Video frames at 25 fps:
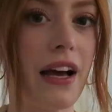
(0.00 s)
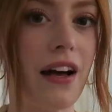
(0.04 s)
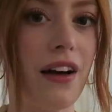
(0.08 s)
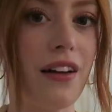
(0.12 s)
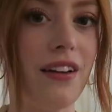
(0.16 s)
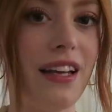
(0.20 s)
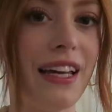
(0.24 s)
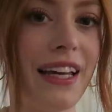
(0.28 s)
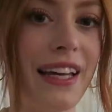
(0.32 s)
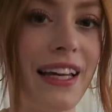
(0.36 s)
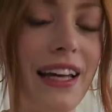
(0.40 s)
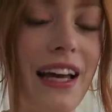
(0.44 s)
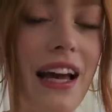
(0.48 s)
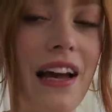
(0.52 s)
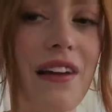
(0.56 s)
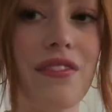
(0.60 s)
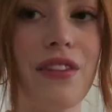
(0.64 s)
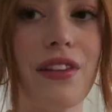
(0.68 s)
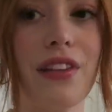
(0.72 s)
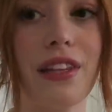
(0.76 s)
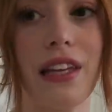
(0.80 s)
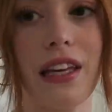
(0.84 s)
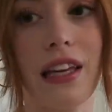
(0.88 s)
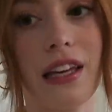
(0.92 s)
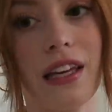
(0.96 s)
Yeah, I'll link
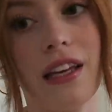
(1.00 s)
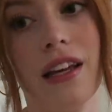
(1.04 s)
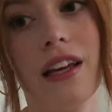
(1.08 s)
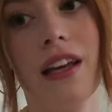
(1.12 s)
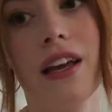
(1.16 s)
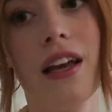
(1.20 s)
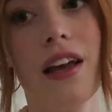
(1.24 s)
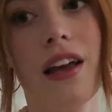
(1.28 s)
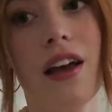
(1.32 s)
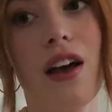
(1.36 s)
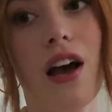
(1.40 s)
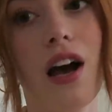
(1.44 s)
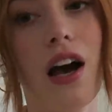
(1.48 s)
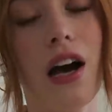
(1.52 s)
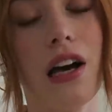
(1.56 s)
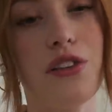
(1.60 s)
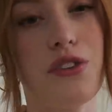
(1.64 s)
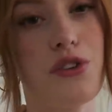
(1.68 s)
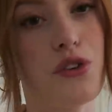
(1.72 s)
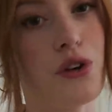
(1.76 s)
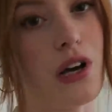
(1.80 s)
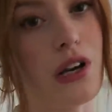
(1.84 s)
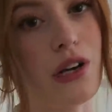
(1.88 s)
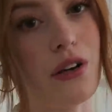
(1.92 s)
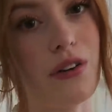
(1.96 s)
everything I
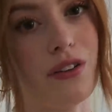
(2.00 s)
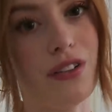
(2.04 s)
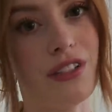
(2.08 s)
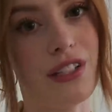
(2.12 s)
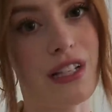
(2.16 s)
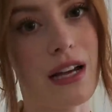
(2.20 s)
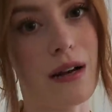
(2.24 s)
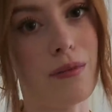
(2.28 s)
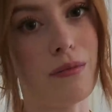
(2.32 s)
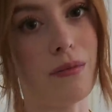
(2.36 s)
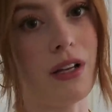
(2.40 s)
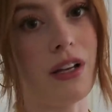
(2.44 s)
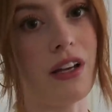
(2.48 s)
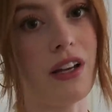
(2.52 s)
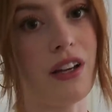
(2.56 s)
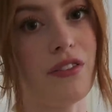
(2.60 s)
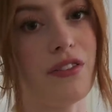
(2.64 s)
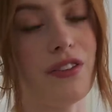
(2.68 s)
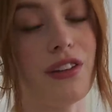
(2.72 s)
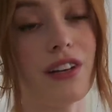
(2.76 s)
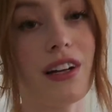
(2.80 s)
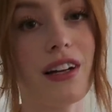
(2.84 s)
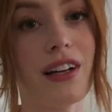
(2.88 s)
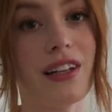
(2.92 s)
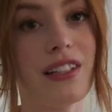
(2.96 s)
try on down below
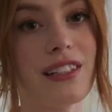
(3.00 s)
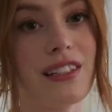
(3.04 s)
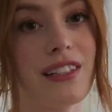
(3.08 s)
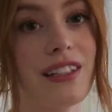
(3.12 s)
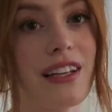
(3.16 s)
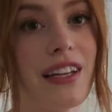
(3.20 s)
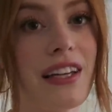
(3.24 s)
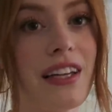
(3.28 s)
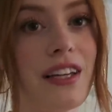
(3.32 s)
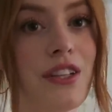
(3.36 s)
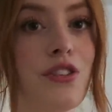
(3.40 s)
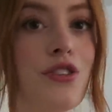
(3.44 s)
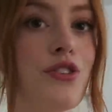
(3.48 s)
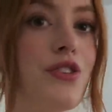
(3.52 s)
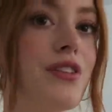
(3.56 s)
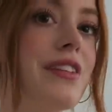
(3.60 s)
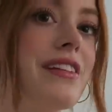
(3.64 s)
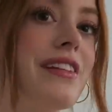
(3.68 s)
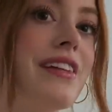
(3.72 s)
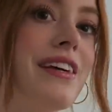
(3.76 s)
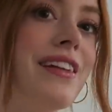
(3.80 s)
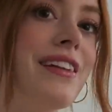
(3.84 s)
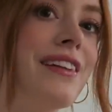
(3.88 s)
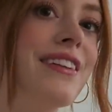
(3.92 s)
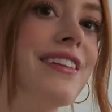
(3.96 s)
if you guys are
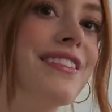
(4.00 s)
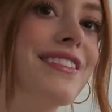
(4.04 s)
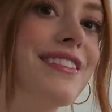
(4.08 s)
interested.